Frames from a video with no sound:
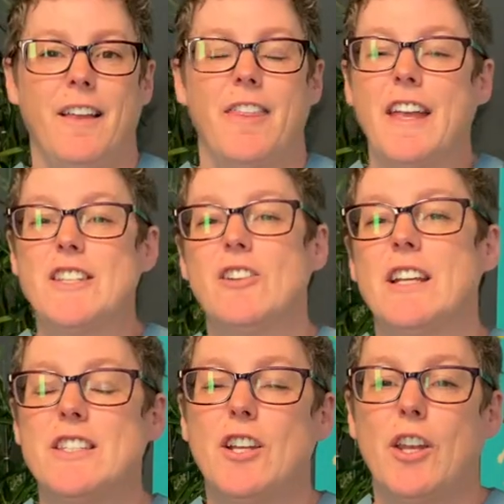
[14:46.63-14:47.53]
That's our
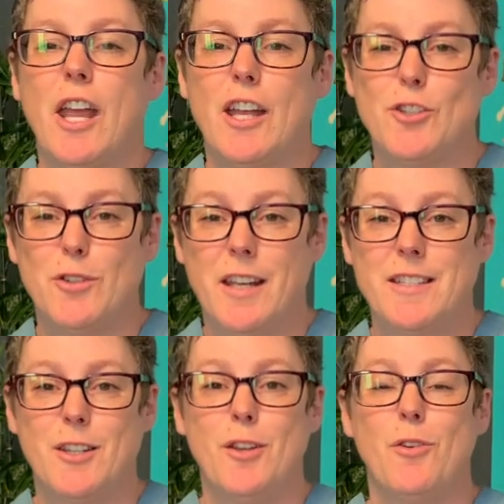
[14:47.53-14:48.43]
lesson on
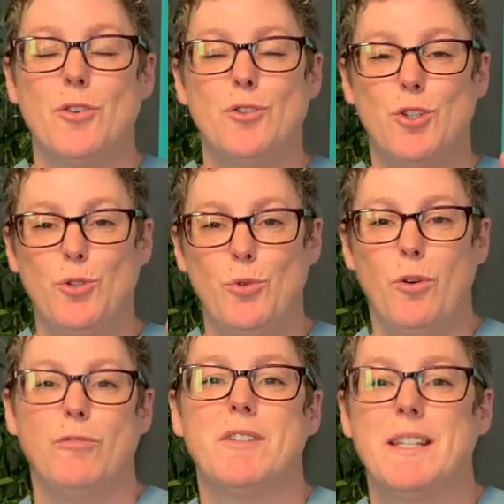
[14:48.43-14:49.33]
angiotensin
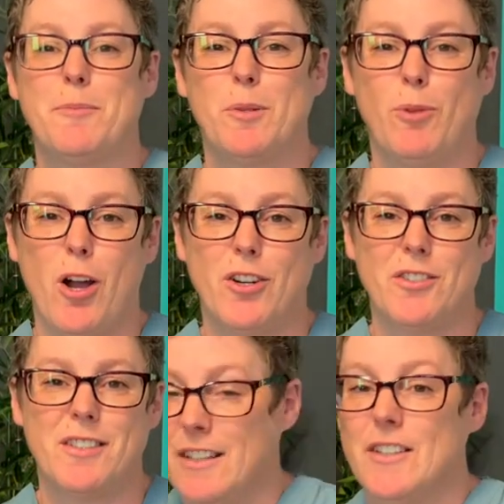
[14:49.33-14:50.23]
2 receptor
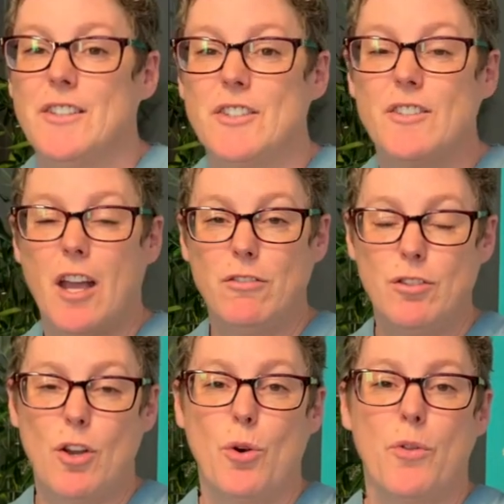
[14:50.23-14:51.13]
blockers. So now you
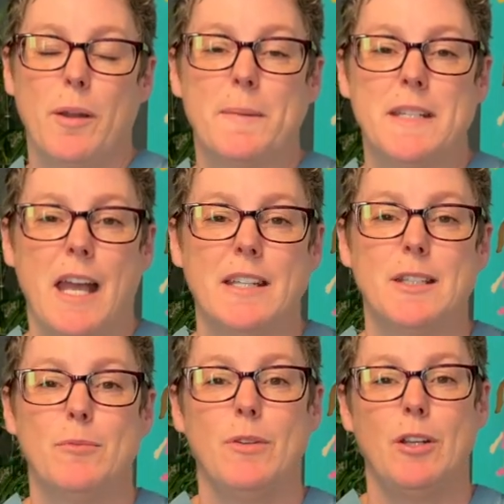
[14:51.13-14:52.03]
know that
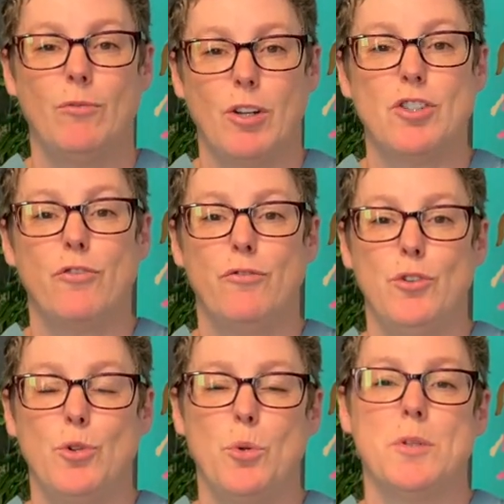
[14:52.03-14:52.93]
potassium enriched
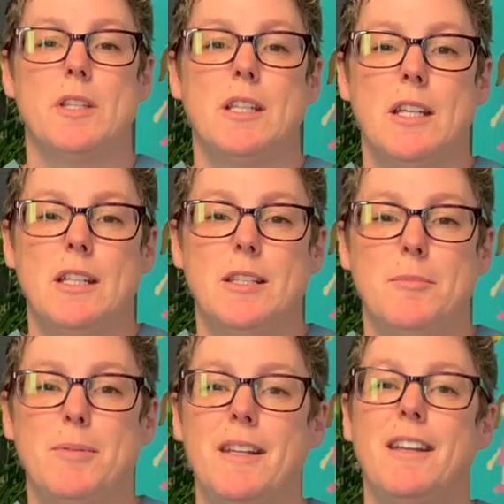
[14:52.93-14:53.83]
foods need
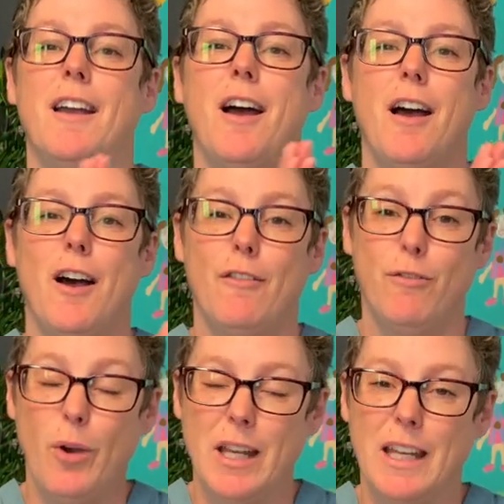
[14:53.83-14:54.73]
to be
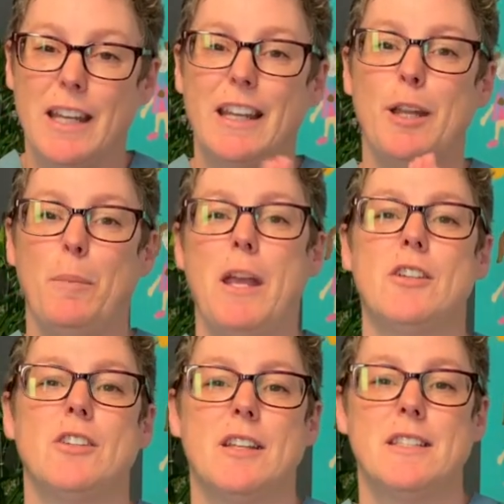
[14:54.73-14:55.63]
avoided in
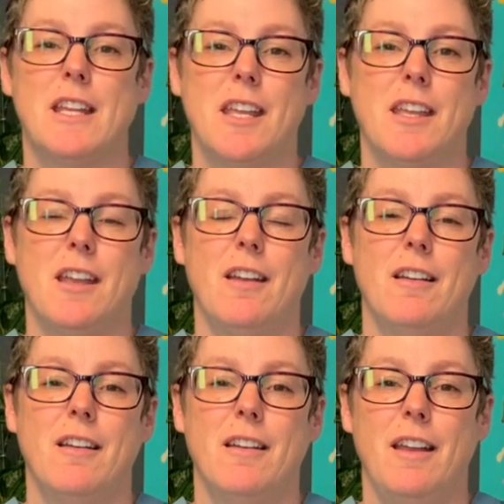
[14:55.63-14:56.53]
patients taking
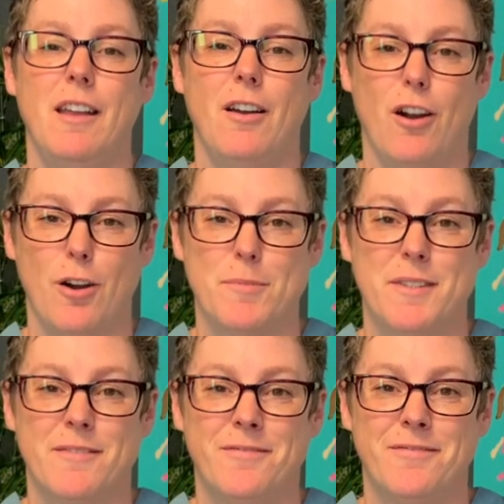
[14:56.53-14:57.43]

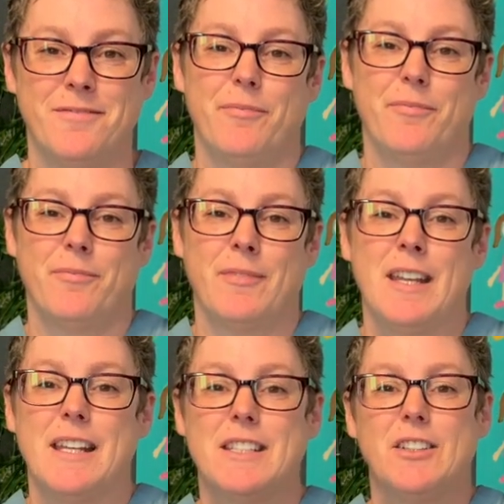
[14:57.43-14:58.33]
ARBs.
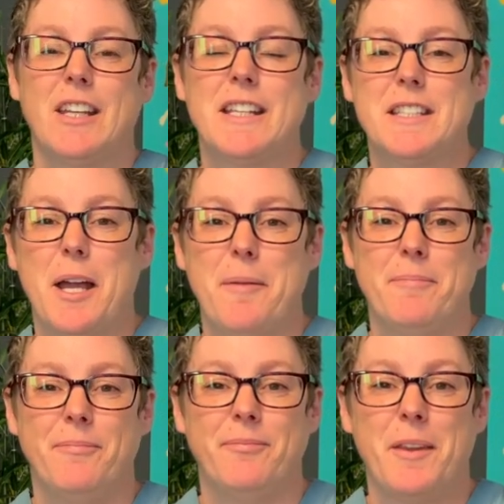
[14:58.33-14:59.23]
Until next
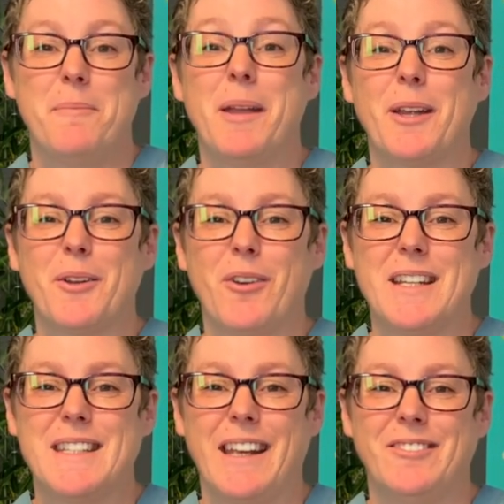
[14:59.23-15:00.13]
time, make it a
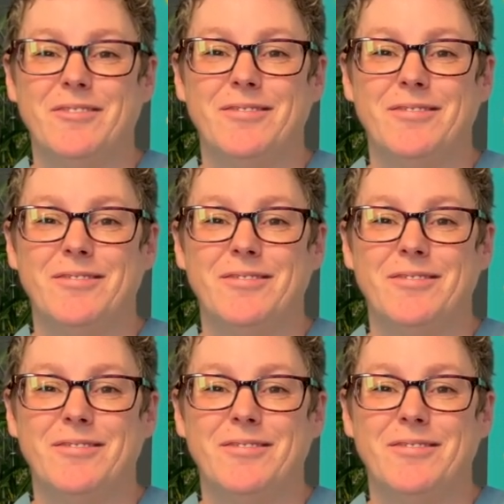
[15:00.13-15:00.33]
great day.